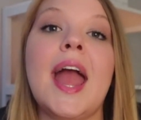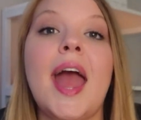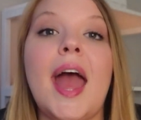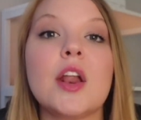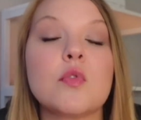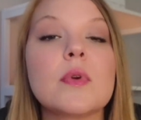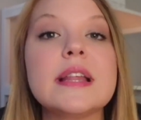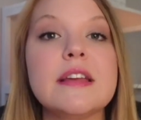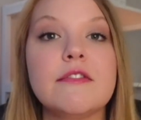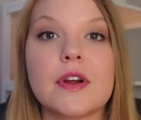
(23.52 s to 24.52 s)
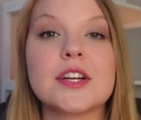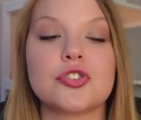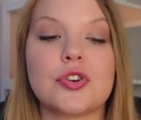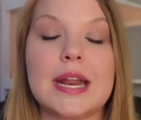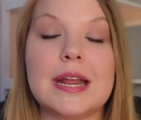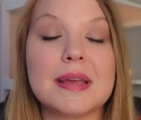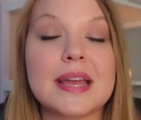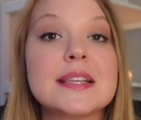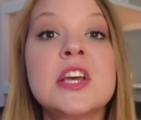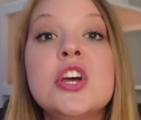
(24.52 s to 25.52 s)
and really frustrating
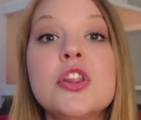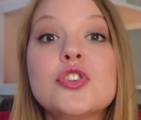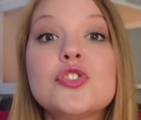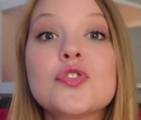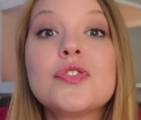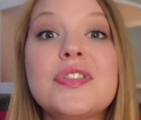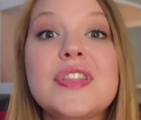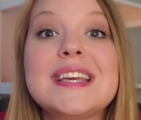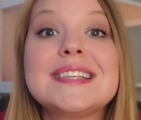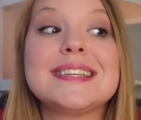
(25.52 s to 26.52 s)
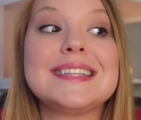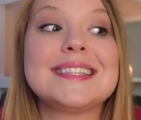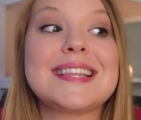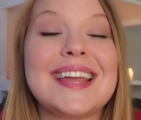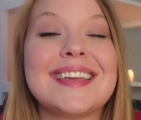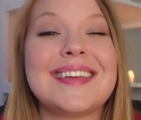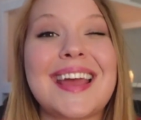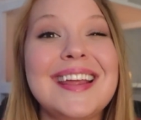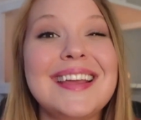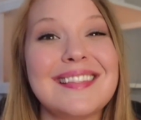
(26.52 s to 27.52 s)
because the truth is, is that
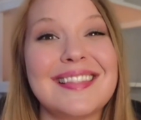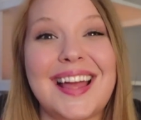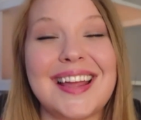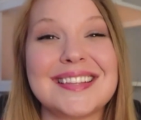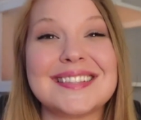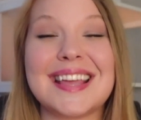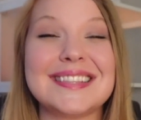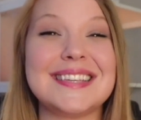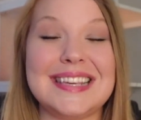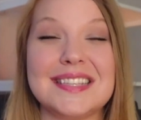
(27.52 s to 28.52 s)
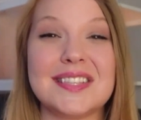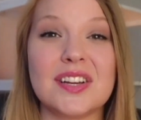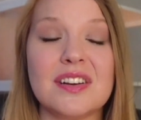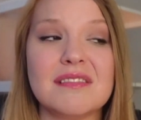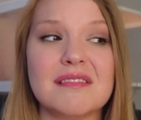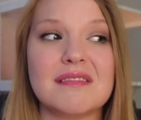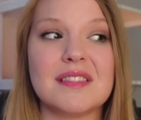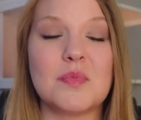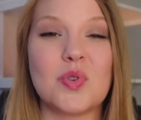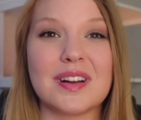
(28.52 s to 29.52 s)
getting clients gets easier
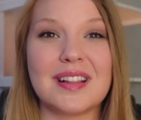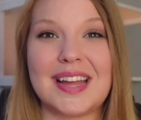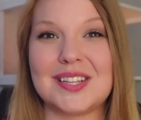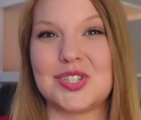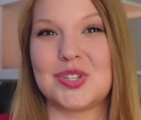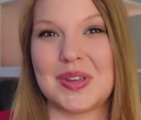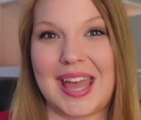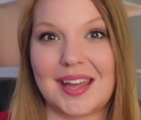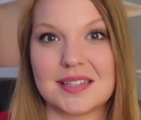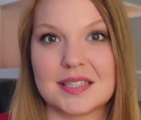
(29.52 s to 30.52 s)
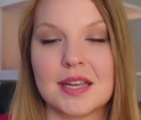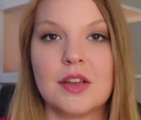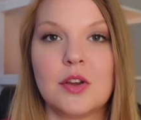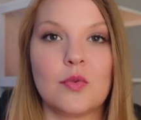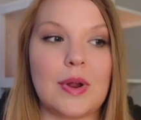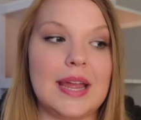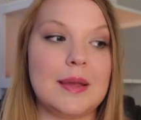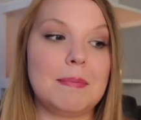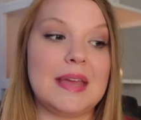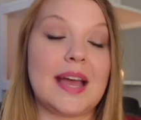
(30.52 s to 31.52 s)
the more clients you get,
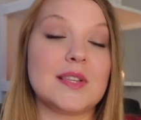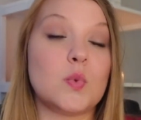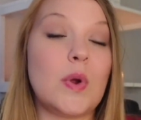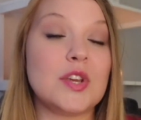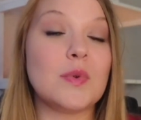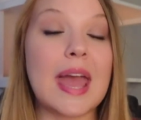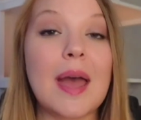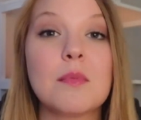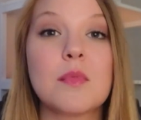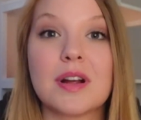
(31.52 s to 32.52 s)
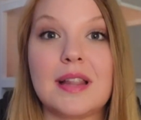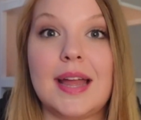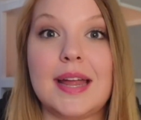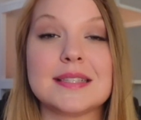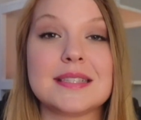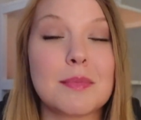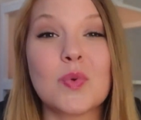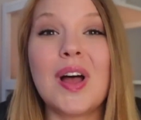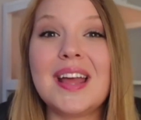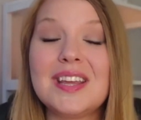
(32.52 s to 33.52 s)
right? Because when you get more clients, number
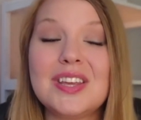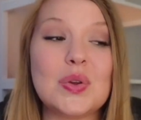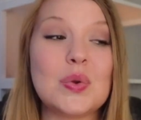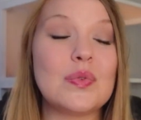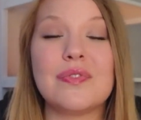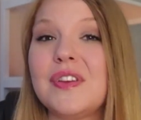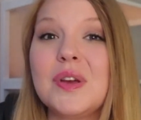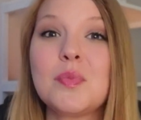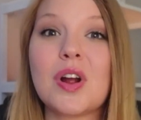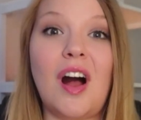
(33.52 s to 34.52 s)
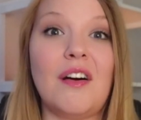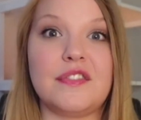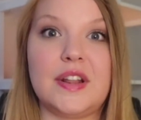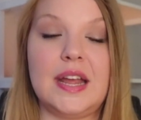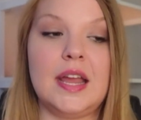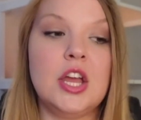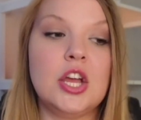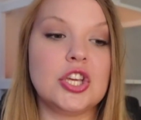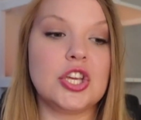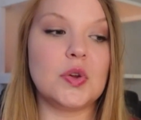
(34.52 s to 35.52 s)
one, you feel more confident.
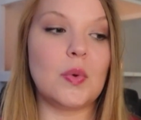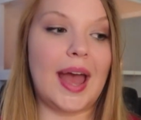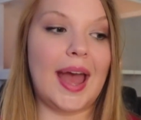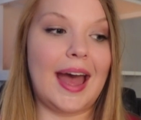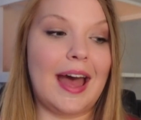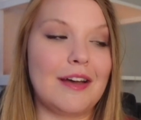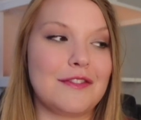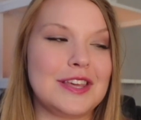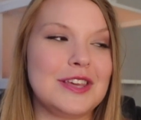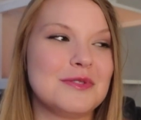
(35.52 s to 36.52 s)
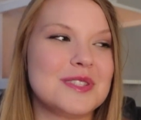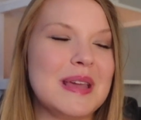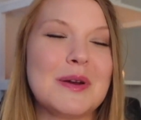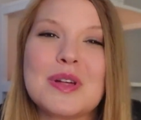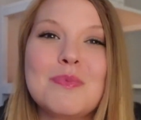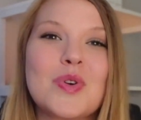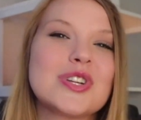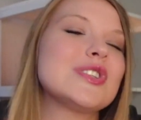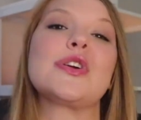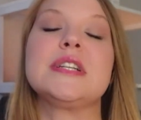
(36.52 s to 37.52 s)
You have, you speak with more
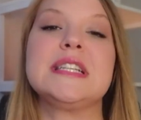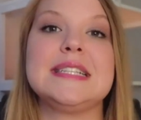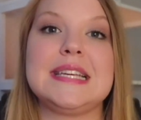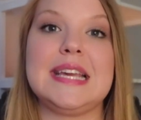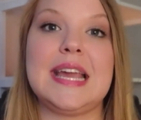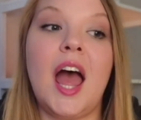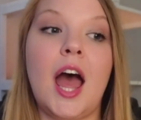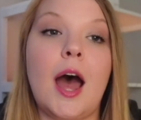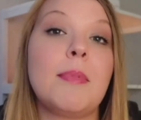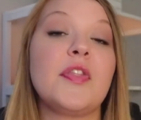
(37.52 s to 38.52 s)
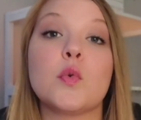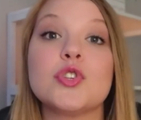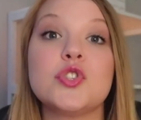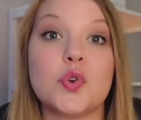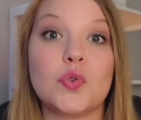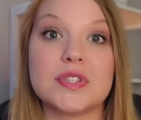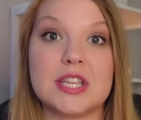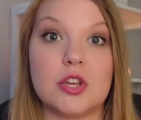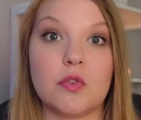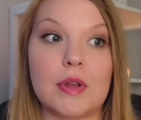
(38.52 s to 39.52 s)
certainty about the results
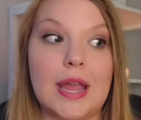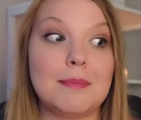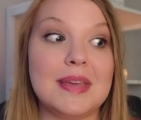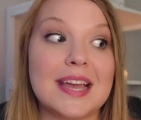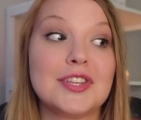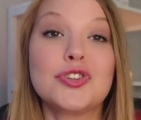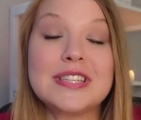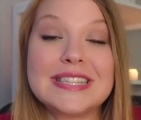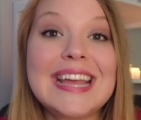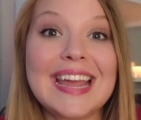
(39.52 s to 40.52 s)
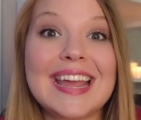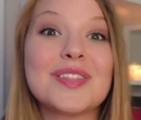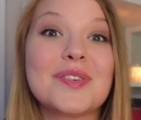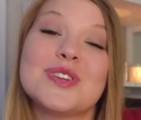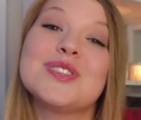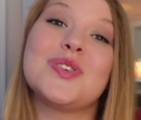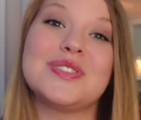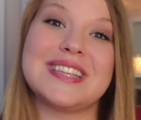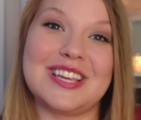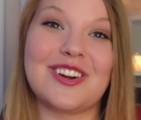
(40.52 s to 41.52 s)
that you create because you're seeing the
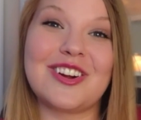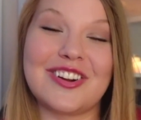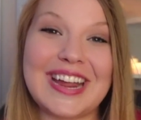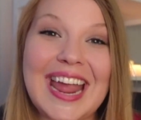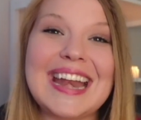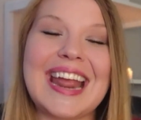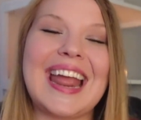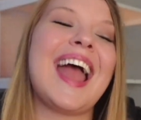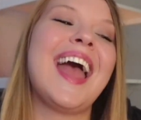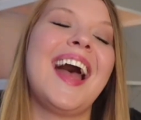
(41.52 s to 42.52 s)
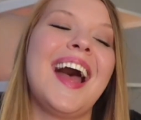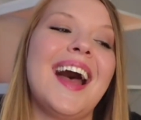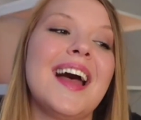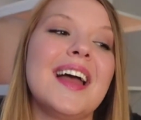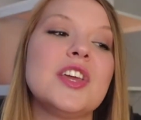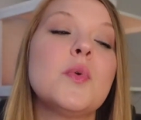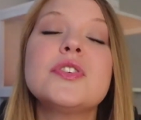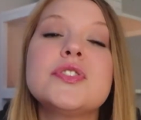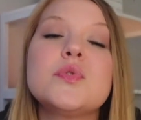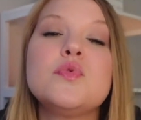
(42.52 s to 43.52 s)
results that you're creating. Uh, you
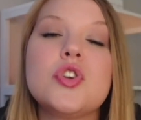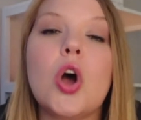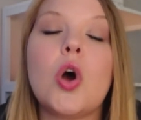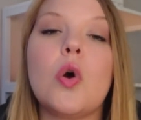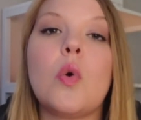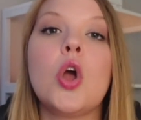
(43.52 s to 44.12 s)
also know